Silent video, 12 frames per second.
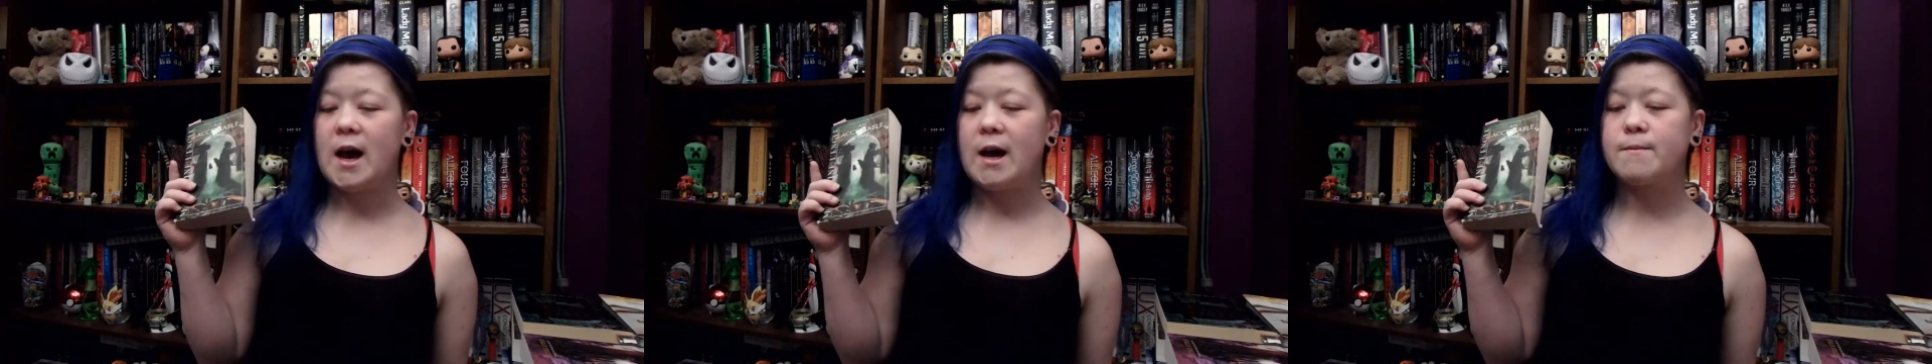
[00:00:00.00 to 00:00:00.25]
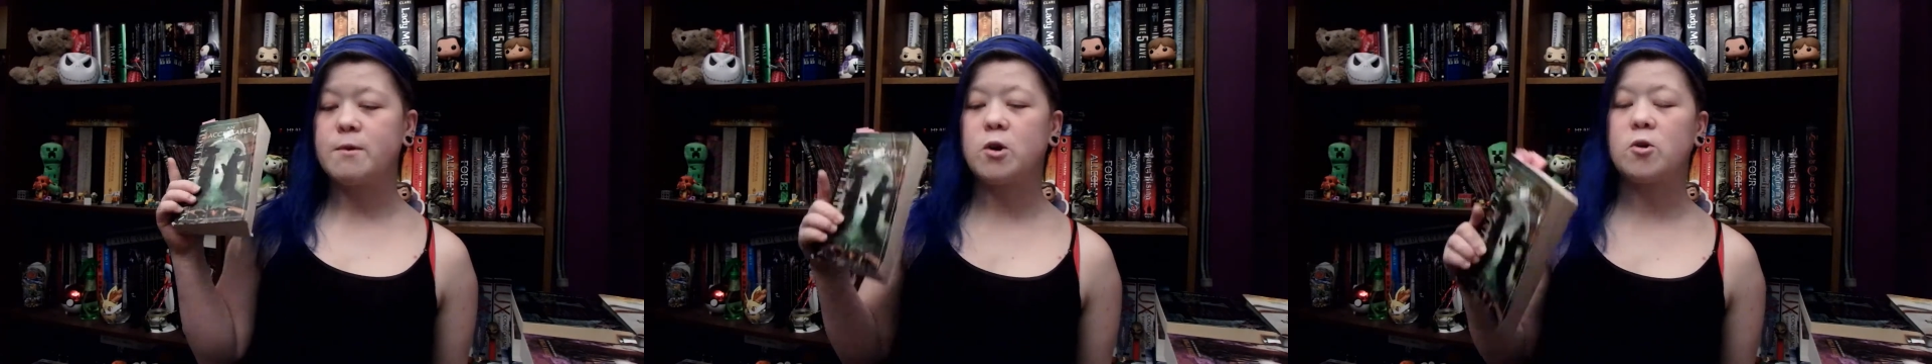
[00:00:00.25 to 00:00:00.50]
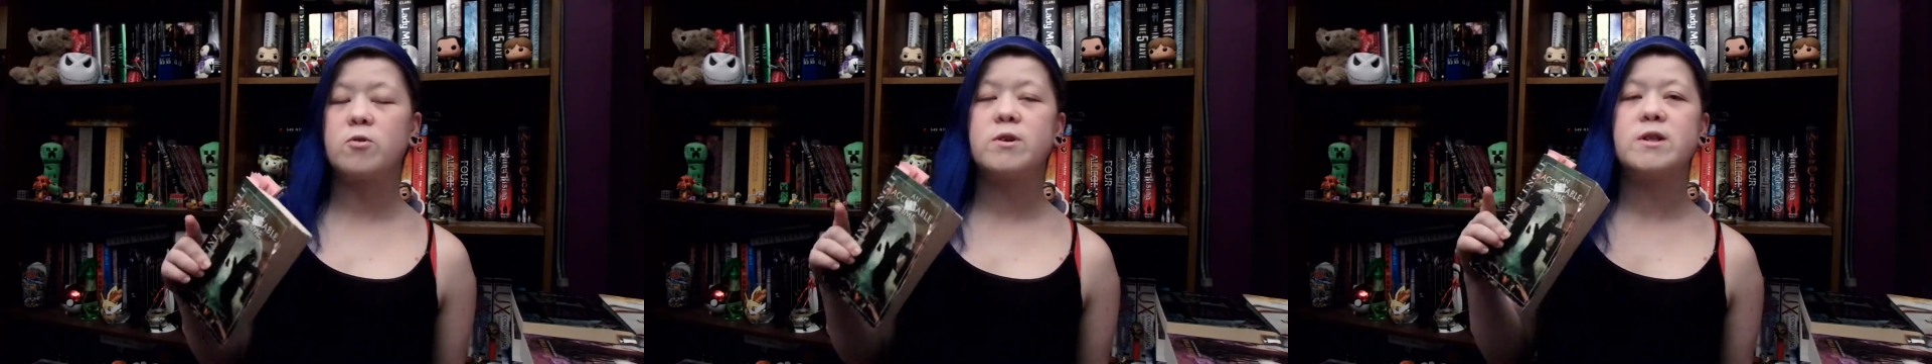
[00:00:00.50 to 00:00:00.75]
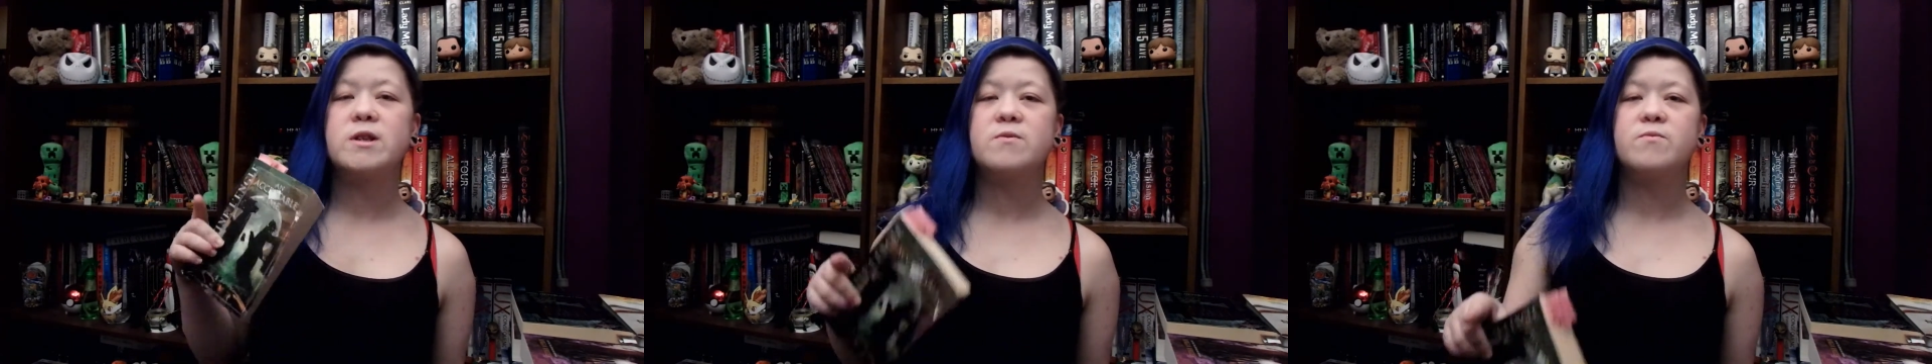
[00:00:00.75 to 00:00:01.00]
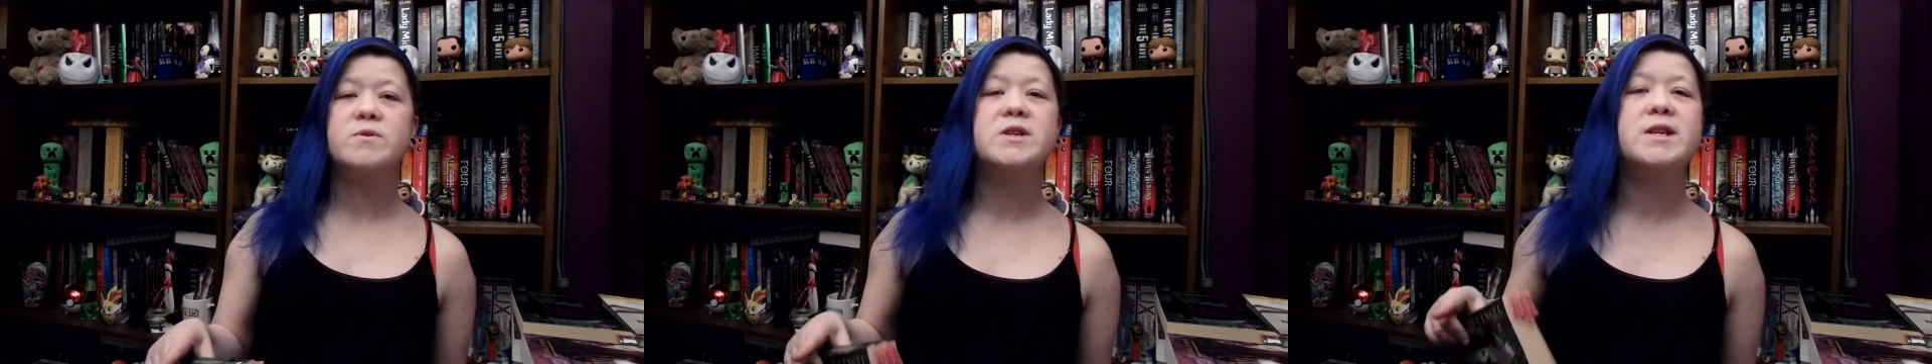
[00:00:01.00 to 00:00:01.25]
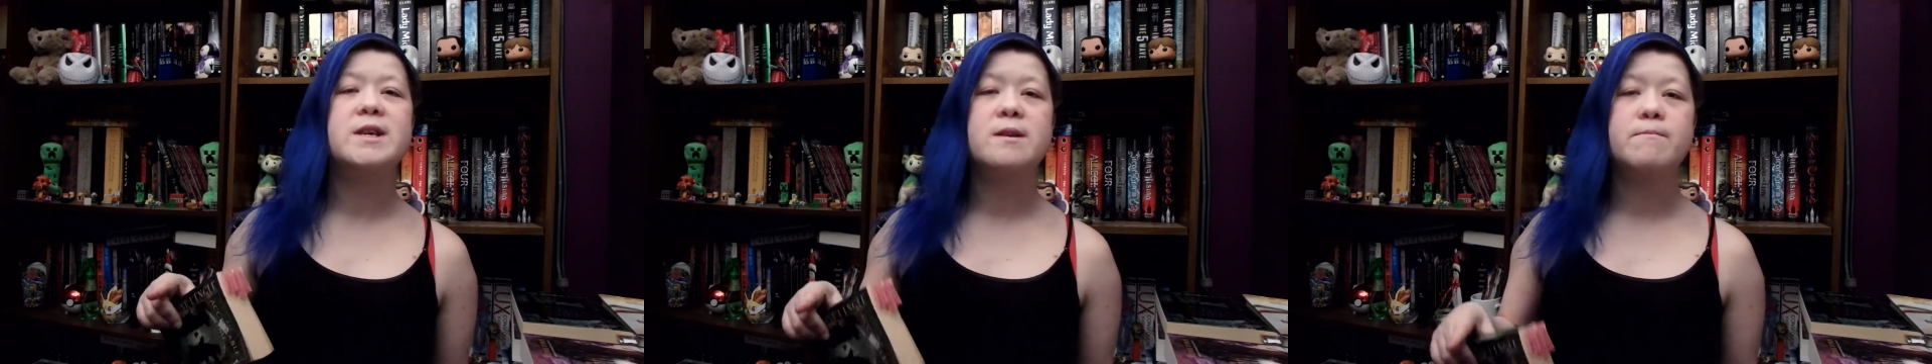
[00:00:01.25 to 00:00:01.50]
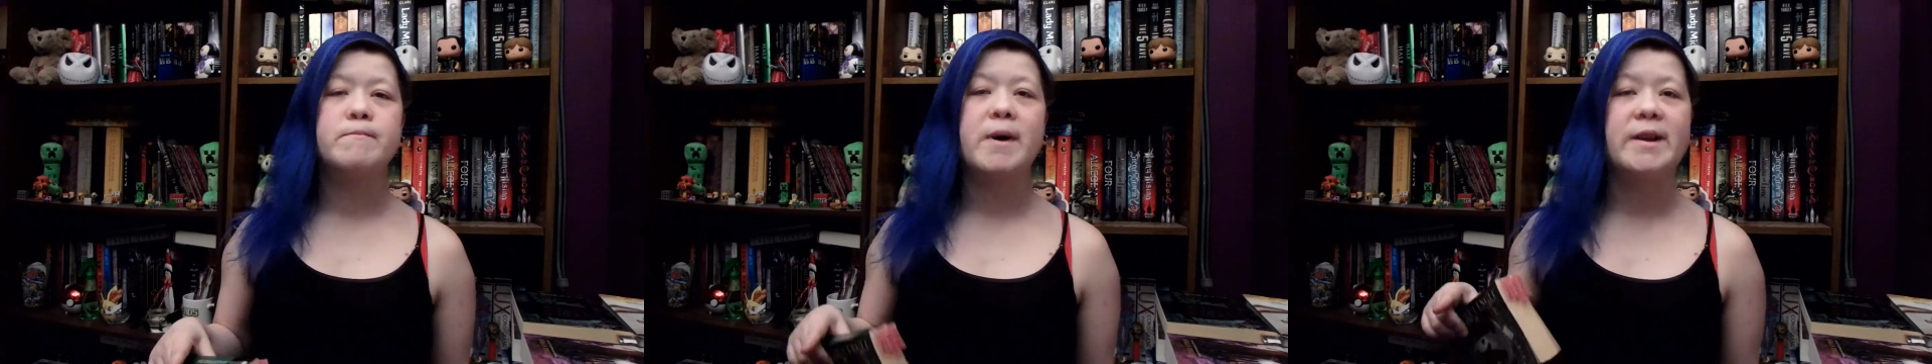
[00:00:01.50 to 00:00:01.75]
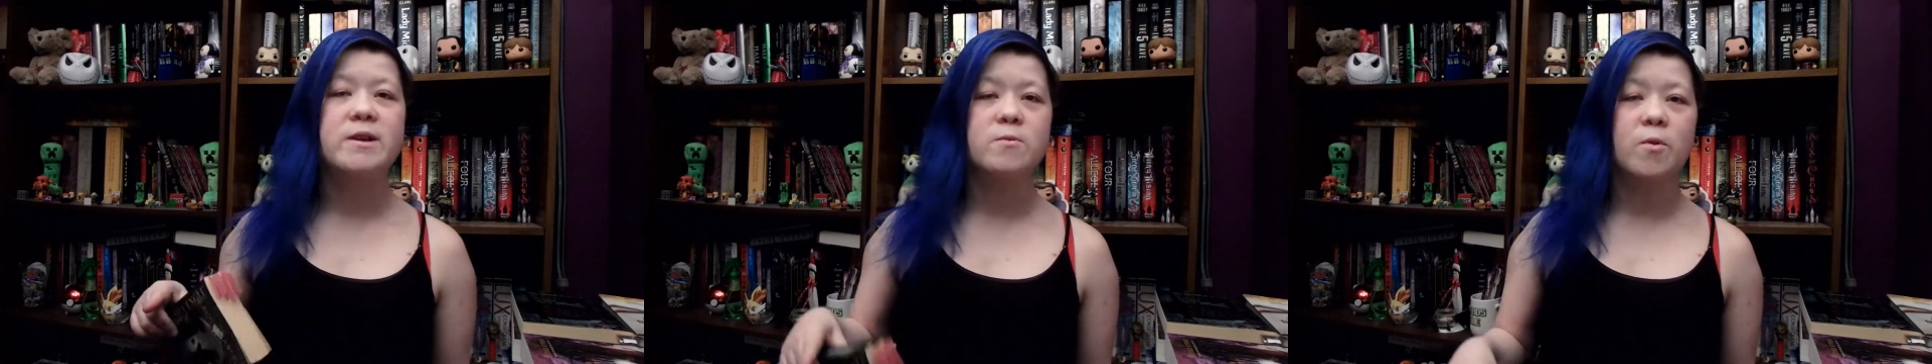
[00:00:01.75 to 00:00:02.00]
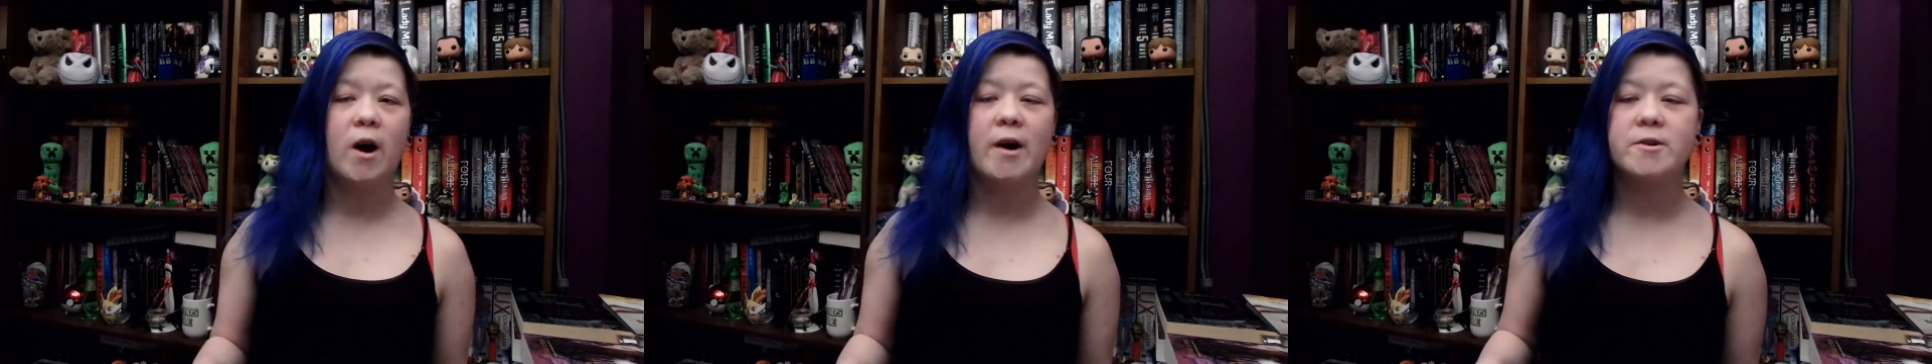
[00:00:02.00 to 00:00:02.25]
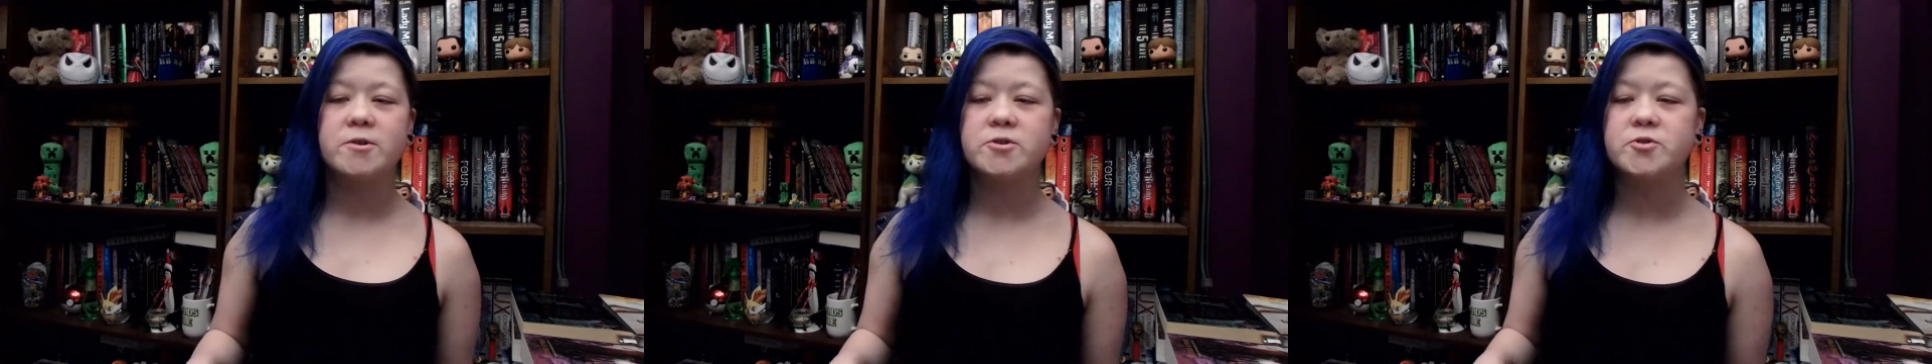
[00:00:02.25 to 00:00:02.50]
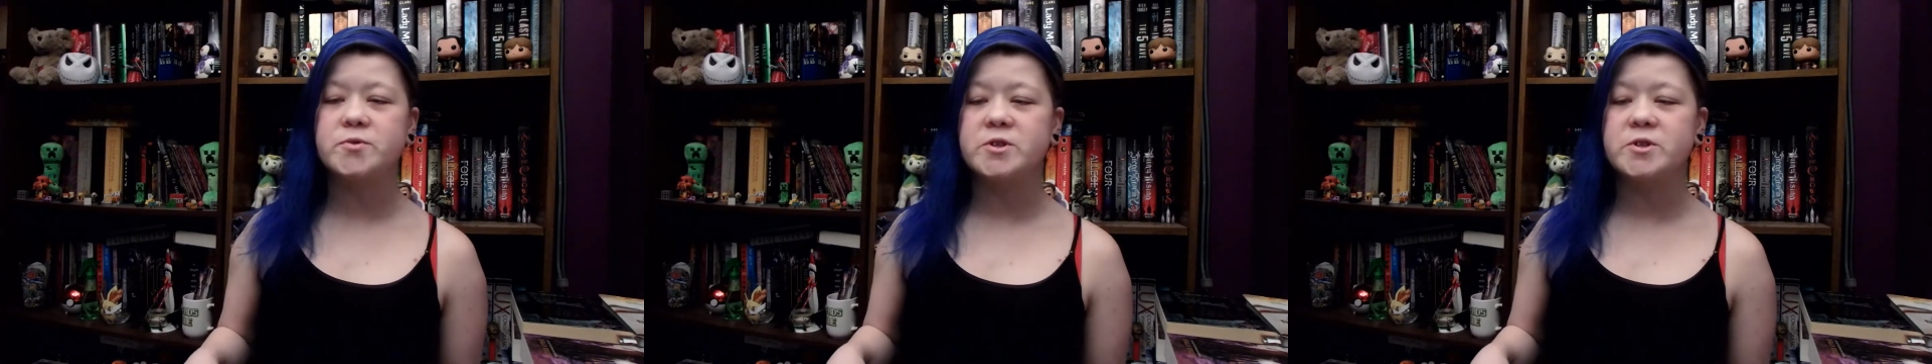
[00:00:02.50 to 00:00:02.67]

I'm currently reading Many Waters,